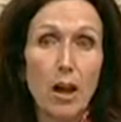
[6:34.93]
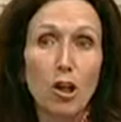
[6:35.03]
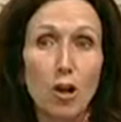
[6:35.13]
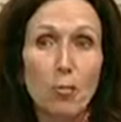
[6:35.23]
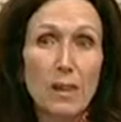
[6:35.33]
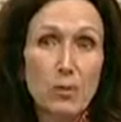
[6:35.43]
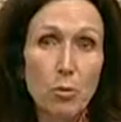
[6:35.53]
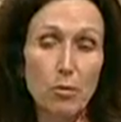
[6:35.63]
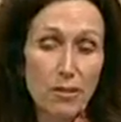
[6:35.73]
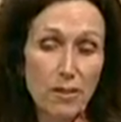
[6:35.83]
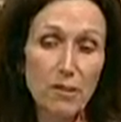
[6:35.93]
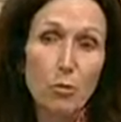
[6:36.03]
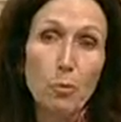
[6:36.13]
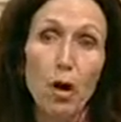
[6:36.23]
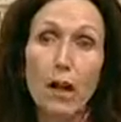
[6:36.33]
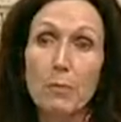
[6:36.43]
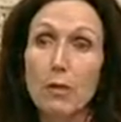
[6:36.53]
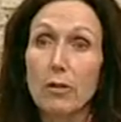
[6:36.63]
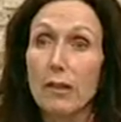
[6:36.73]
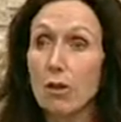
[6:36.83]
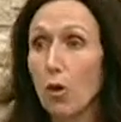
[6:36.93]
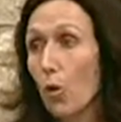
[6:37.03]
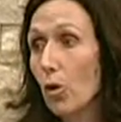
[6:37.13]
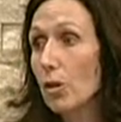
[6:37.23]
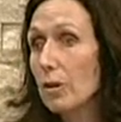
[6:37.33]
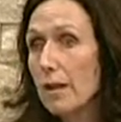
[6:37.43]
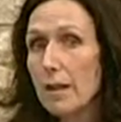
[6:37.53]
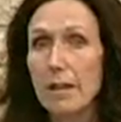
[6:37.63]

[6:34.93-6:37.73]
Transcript: A court-based process, their primary goal